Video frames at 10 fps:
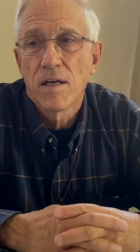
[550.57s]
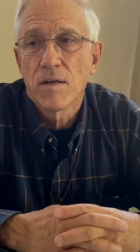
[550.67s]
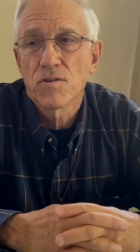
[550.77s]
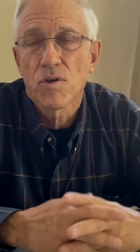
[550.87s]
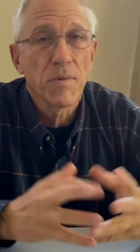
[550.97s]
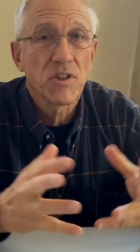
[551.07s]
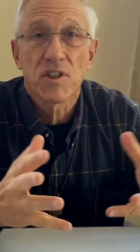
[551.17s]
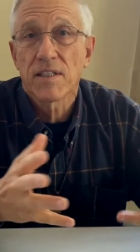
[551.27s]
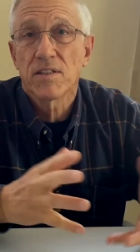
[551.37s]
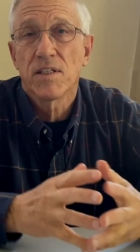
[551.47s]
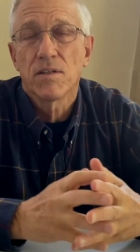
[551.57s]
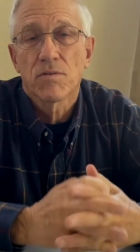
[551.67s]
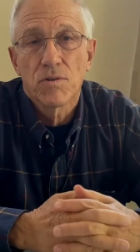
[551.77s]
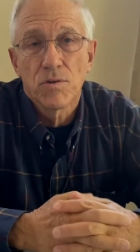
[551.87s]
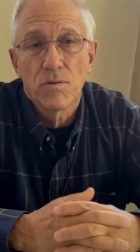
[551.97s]
so much less
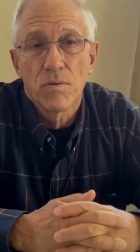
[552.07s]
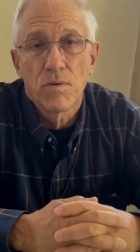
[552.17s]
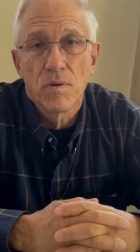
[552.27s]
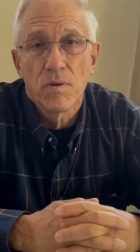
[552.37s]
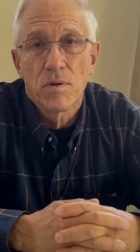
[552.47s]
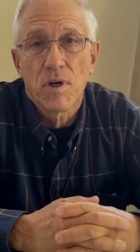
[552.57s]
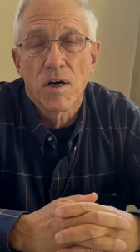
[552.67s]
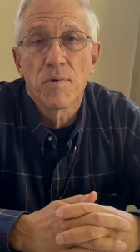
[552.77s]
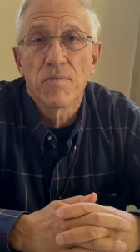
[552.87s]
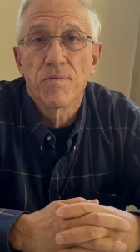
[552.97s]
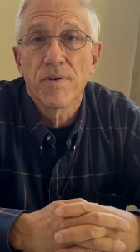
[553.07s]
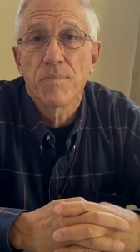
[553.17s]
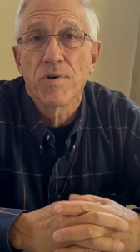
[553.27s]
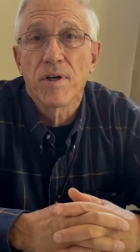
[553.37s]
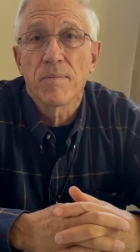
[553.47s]
CO2 carbon
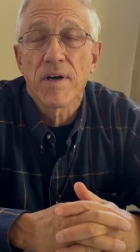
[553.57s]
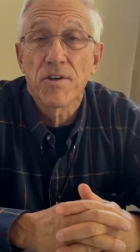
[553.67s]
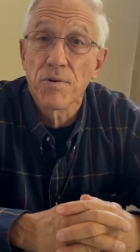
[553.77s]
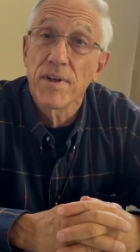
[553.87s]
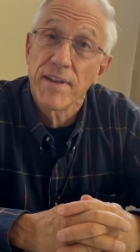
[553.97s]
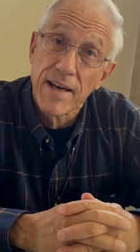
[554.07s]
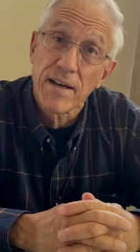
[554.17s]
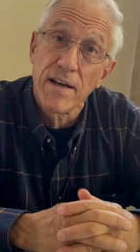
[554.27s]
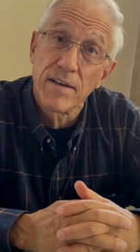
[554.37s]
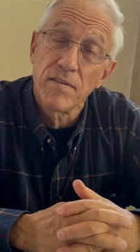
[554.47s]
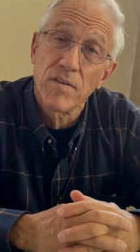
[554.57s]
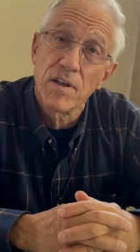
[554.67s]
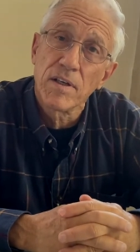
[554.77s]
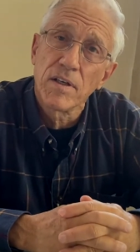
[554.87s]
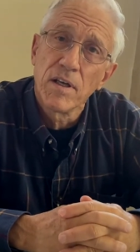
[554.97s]
footprint by doing that kind of
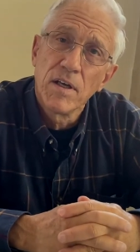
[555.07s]
thing.